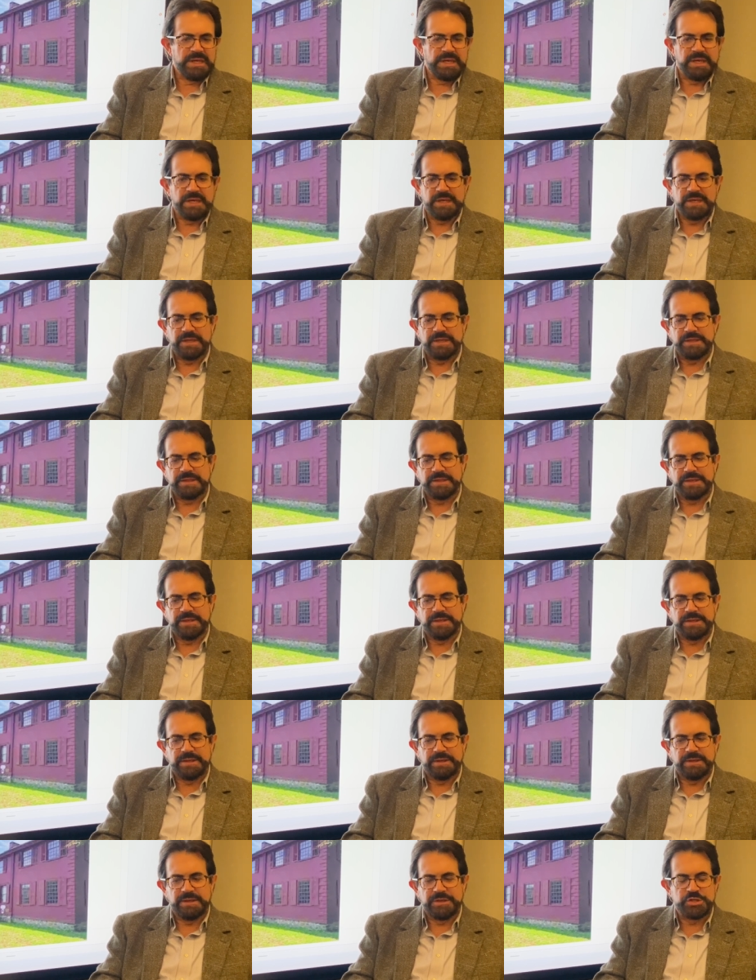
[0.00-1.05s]
a,
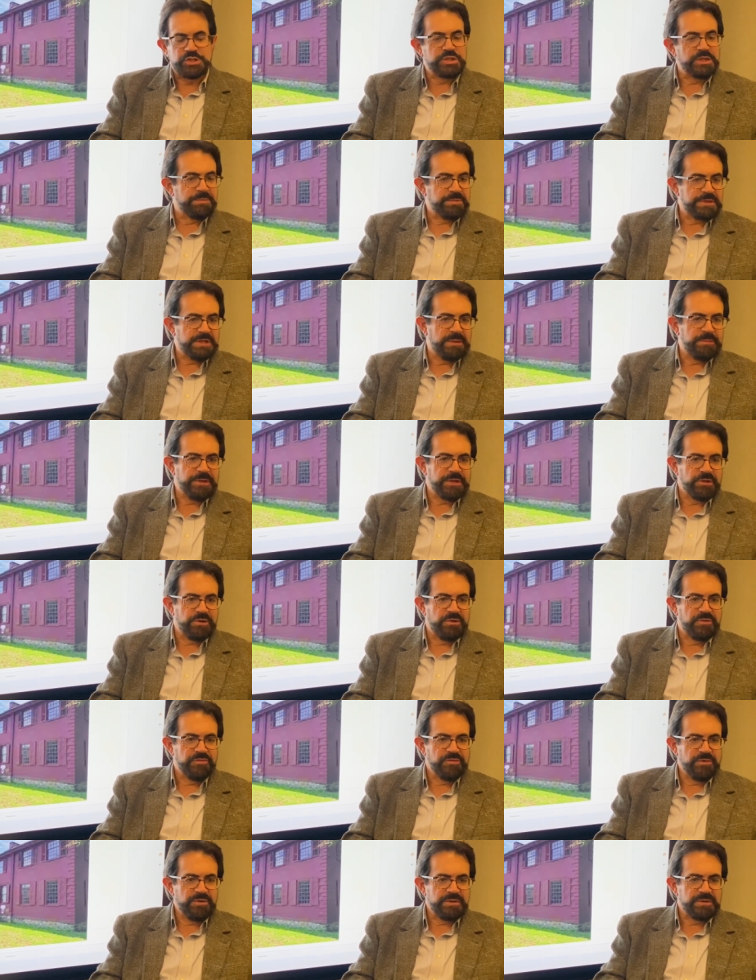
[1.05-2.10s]
uh, a ship coming
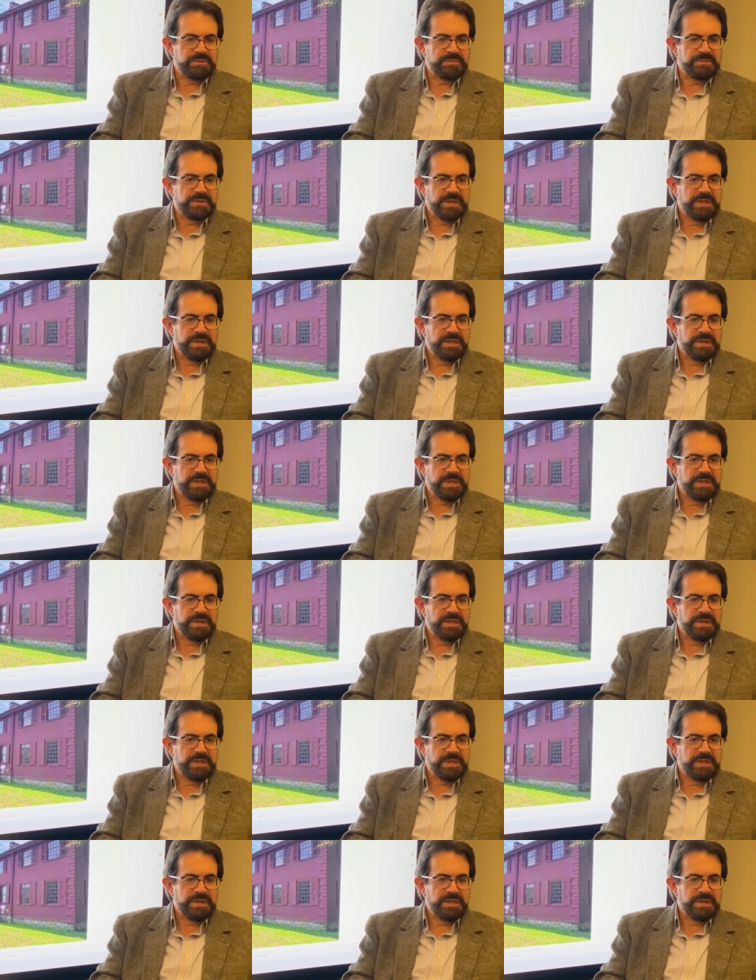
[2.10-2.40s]
over, and